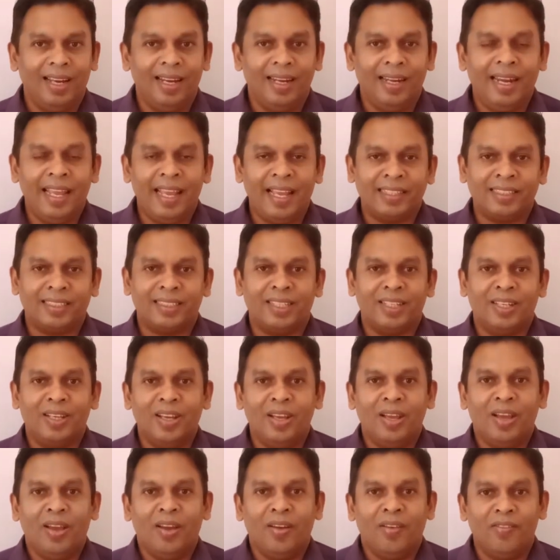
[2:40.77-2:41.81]
Next,
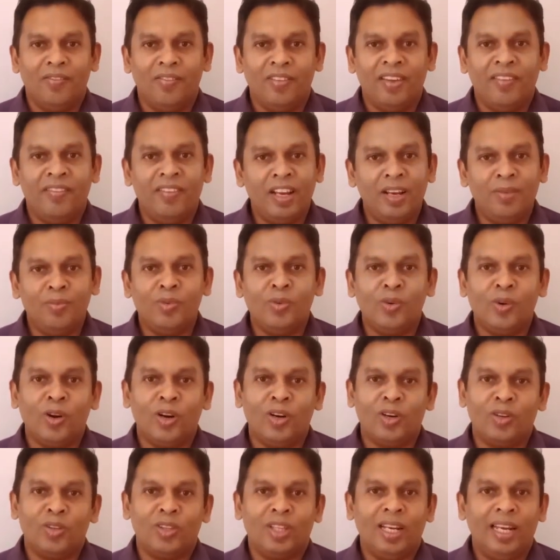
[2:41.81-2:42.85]
we will move
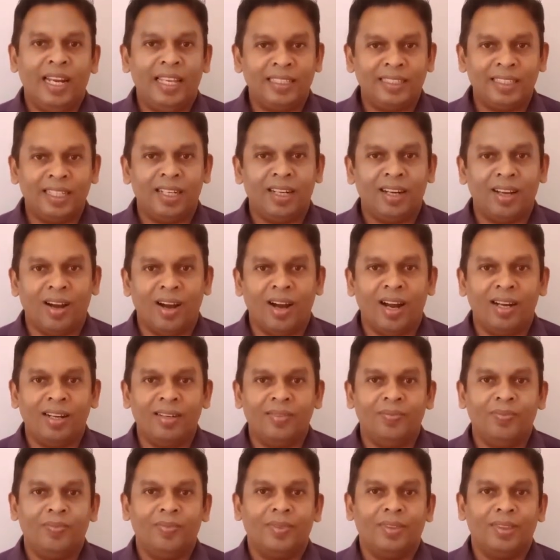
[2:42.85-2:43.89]
on to the lesson
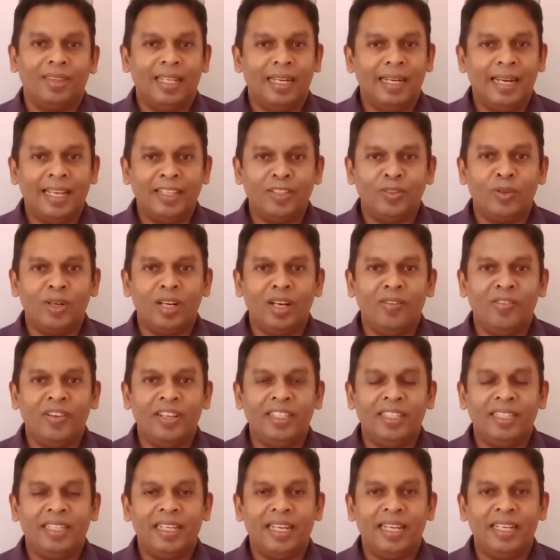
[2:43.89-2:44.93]
on the natural
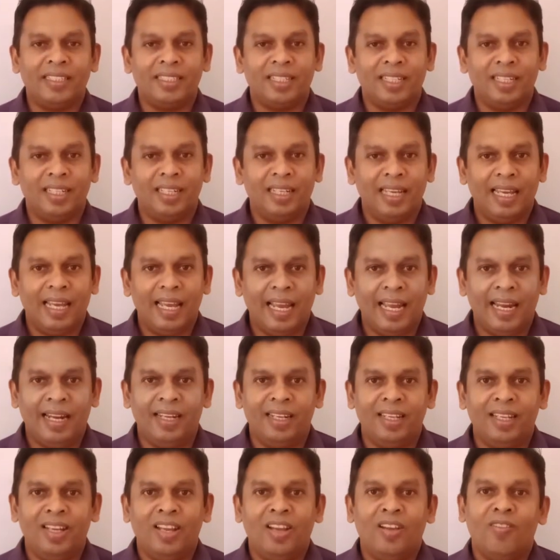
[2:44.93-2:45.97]
vegetation
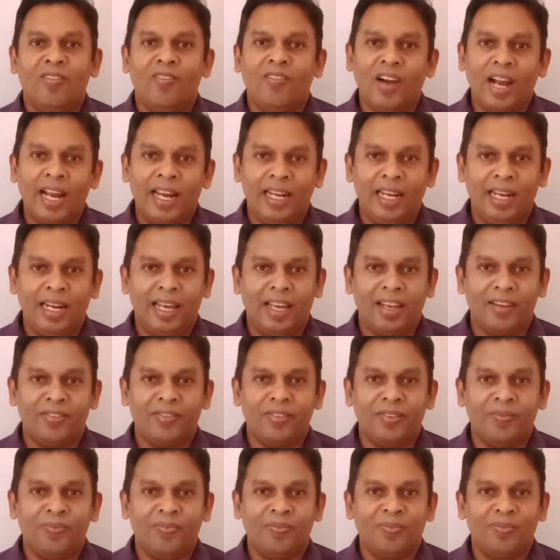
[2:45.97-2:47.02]
and wildlife.
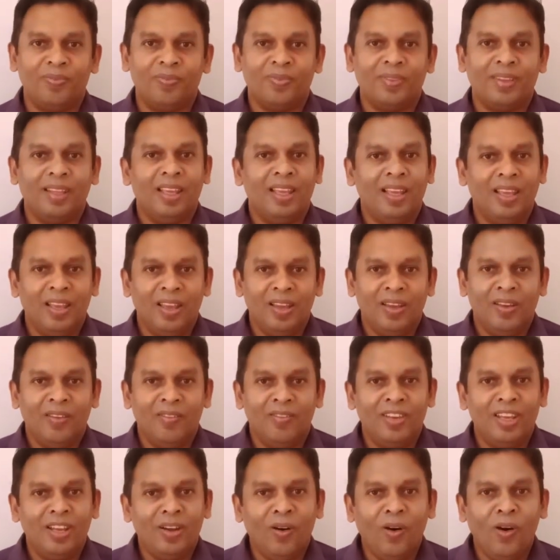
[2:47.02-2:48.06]

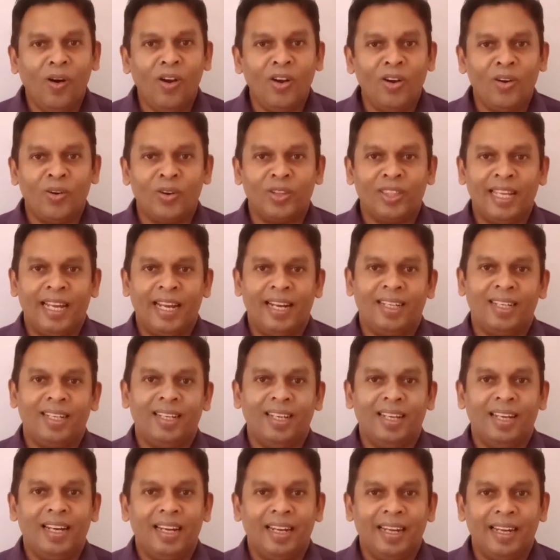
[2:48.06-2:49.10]
We all know that
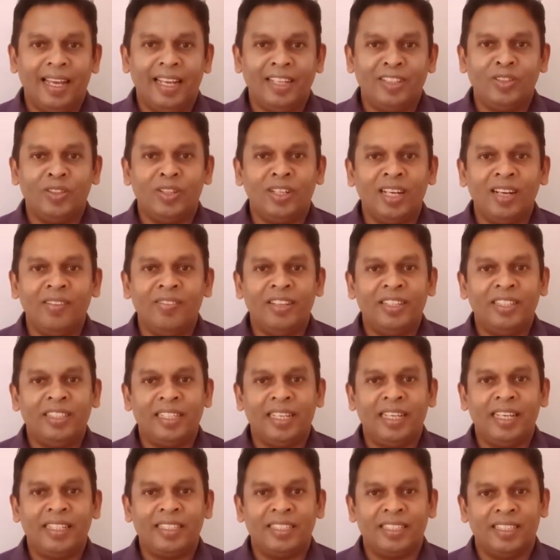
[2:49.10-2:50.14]
natural
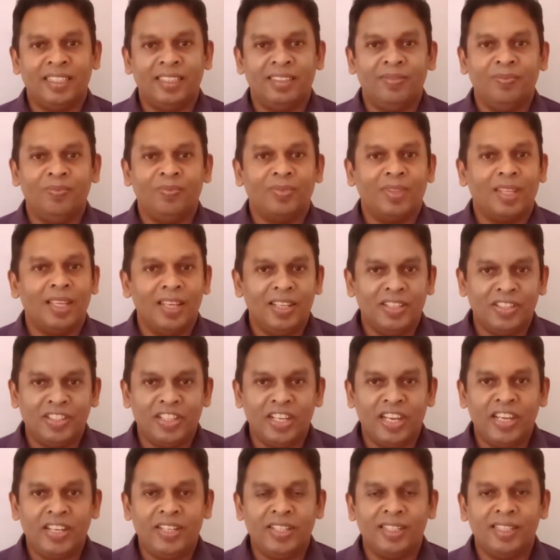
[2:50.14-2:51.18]
vegetation
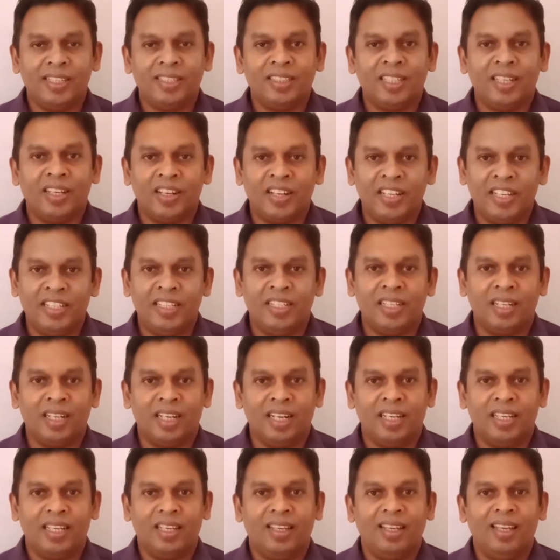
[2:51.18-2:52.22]
changes
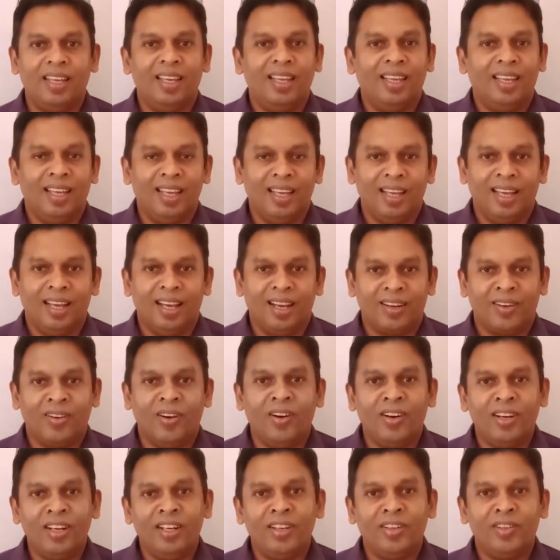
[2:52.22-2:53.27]
regionally
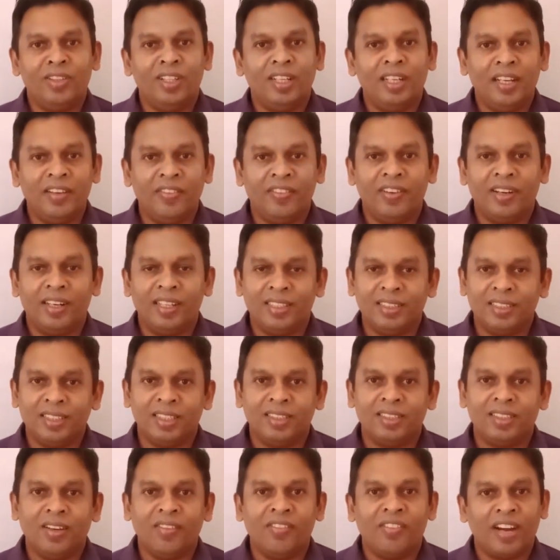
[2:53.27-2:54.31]
according to the
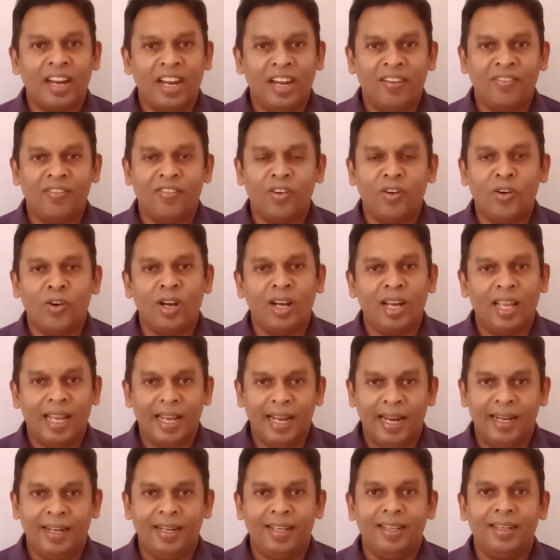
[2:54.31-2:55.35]
differences of rainfall
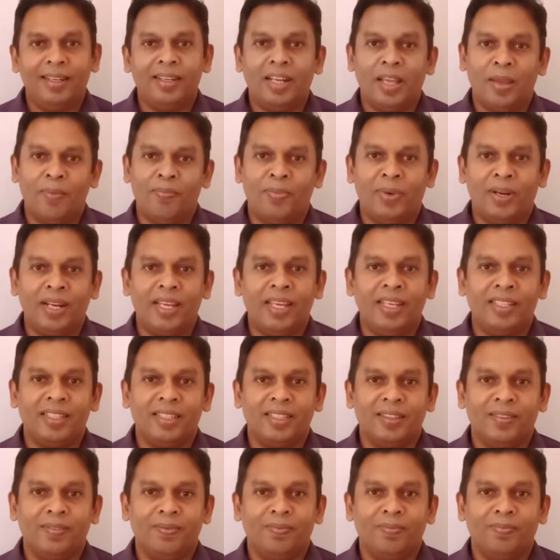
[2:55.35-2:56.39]
and
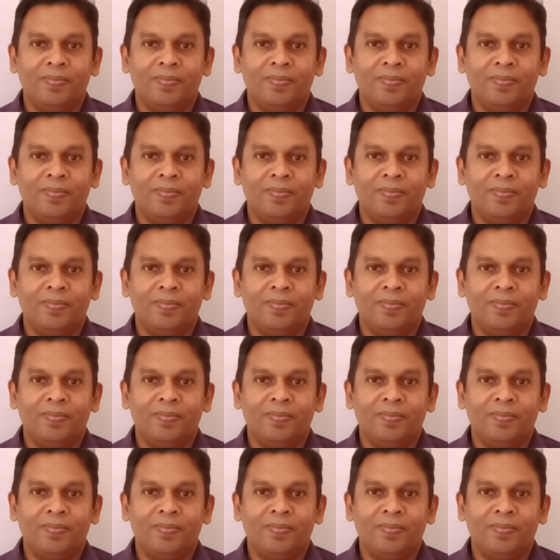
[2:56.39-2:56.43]
temperature.